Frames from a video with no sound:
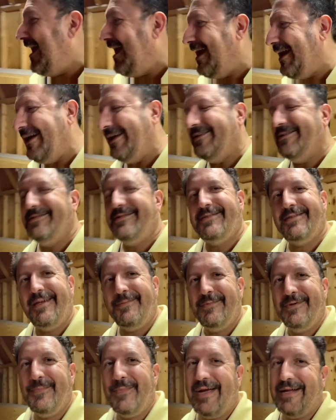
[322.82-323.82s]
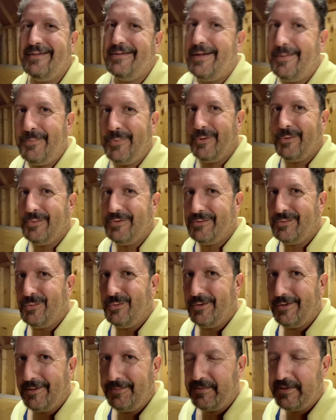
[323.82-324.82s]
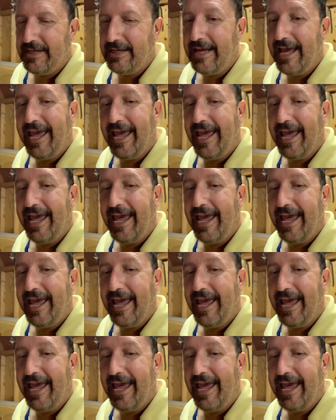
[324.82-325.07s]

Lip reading: and some of my lumber was warped.